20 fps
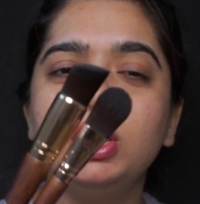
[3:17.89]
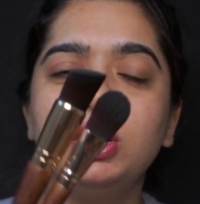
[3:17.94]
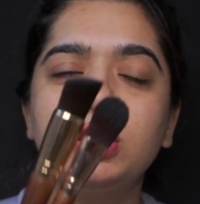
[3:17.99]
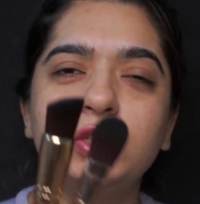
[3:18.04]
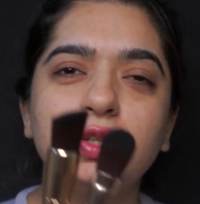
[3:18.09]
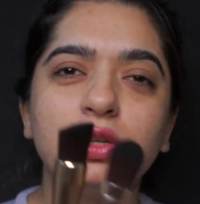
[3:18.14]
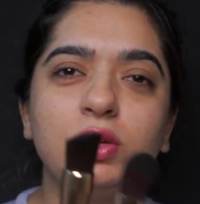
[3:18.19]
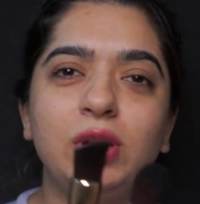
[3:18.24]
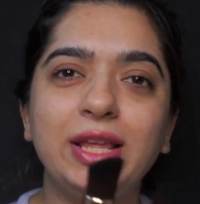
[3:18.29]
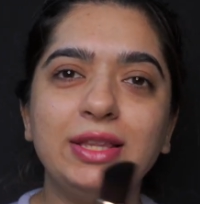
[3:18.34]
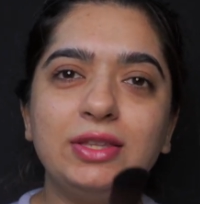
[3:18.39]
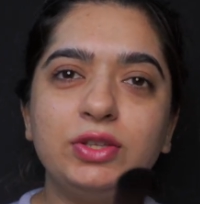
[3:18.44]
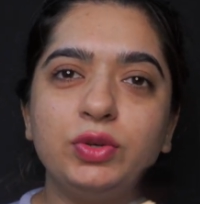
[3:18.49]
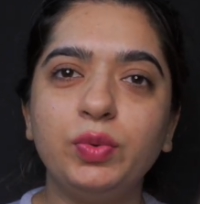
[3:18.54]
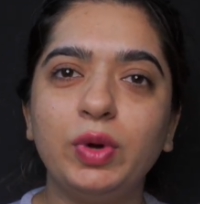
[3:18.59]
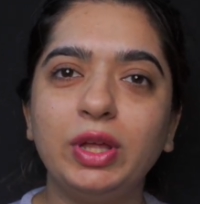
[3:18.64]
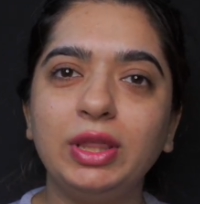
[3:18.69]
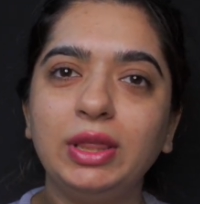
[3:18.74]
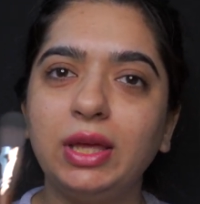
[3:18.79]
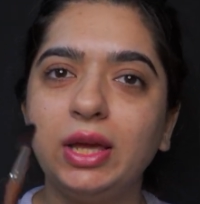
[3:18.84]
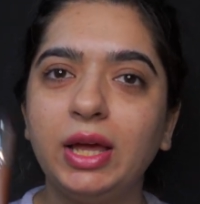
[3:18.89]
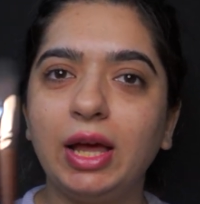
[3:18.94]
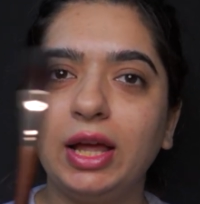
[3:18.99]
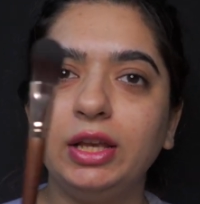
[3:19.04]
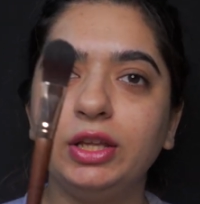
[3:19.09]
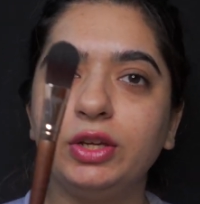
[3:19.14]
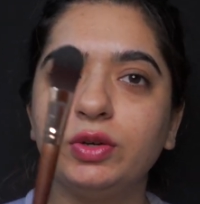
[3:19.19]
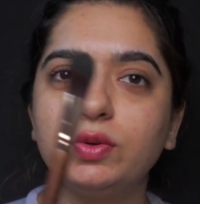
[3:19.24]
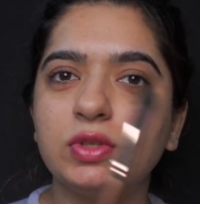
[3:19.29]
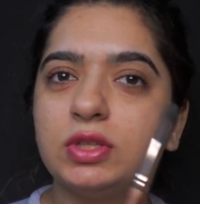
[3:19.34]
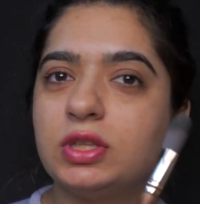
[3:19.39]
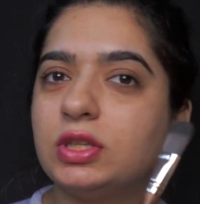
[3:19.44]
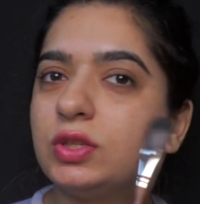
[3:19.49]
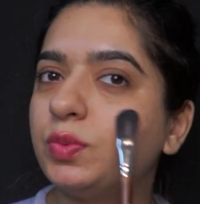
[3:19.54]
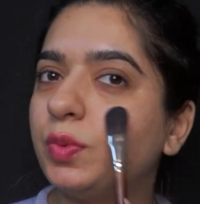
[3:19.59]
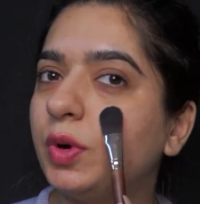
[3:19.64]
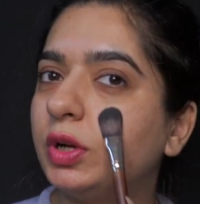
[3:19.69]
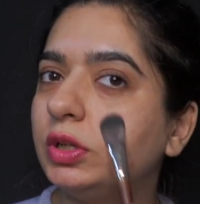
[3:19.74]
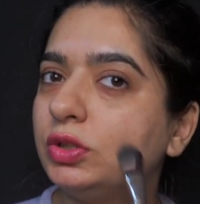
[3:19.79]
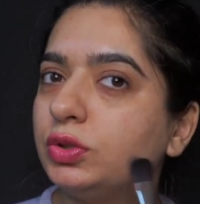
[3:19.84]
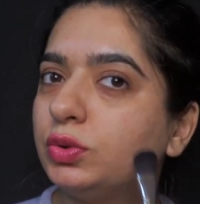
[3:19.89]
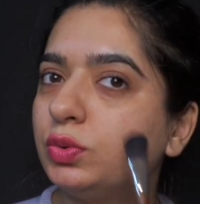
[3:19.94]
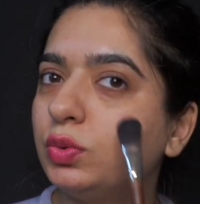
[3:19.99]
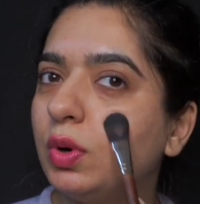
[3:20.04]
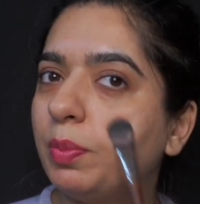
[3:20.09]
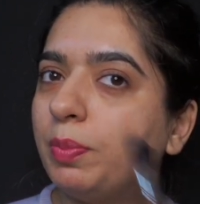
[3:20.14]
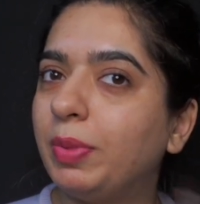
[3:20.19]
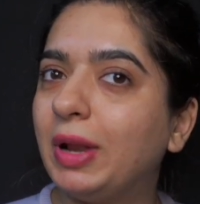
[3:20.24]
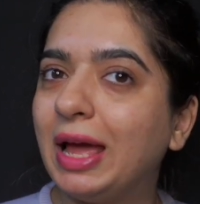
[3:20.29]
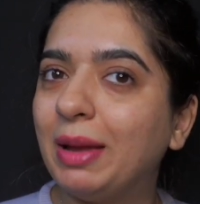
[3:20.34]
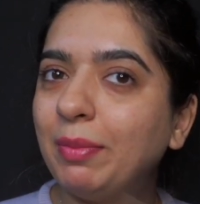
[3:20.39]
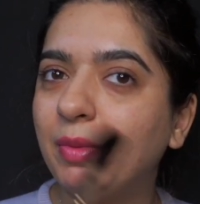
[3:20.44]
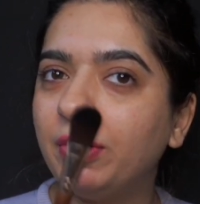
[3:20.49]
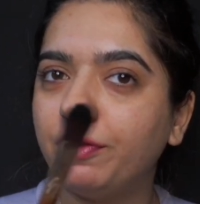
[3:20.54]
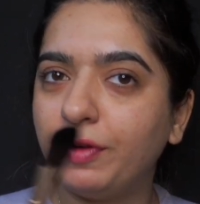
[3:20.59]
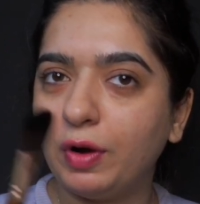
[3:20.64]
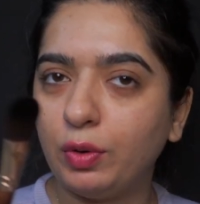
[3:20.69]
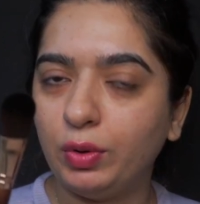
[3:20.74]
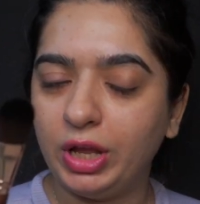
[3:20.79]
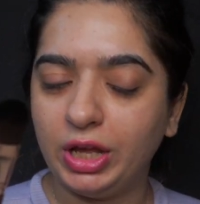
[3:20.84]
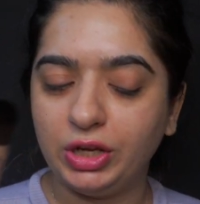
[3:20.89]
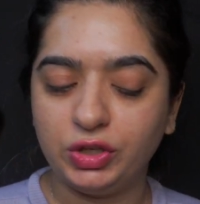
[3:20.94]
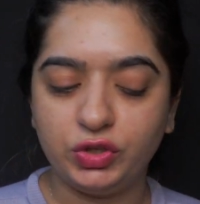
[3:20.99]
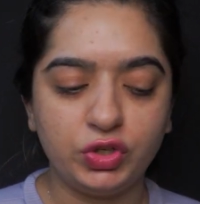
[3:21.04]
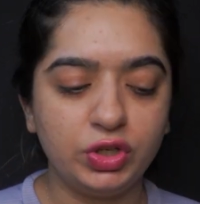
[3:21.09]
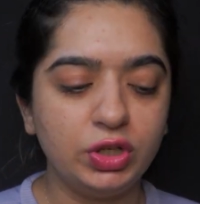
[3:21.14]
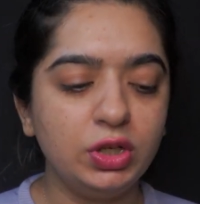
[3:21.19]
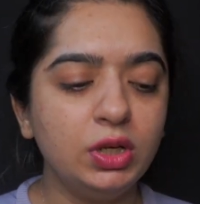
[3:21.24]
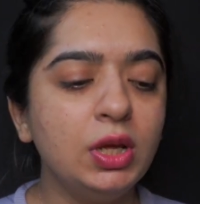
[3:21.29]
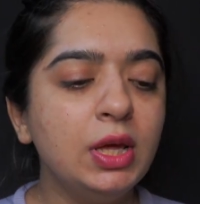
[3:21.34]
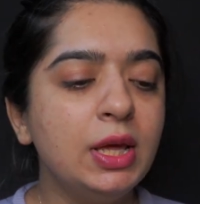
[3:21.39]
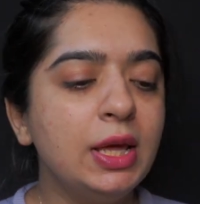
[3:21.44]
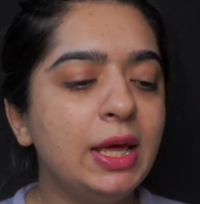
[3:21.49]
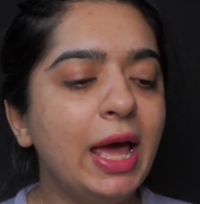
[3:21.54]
So let's do one thing. I'll use this one to apply my foundation,